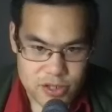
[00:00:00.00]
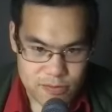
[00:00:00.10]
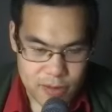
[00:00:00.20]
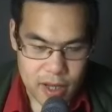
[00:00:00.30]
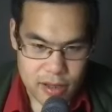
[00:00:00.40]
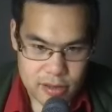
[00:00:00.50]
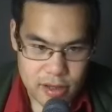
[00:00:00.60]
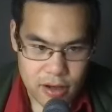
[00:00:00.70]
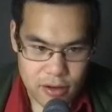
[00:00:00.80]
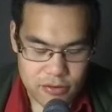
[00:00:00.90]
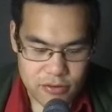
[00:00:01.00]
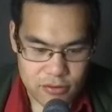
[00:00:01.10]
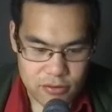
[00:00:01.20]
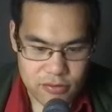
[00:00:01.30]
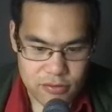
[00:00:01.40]
Japan now
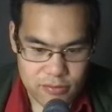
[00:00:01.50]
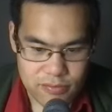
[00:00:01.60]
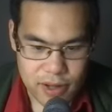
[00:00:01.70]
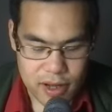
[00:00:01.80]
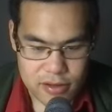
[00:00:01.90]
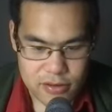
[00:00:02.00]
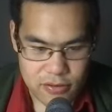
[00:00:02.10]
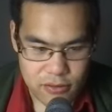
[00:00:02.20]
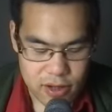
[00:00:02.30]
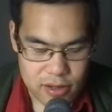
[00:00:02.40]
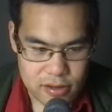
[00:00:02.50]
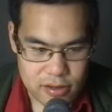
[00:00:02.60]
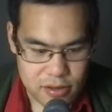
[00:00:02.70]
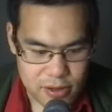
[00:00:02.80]
to back Ukraine.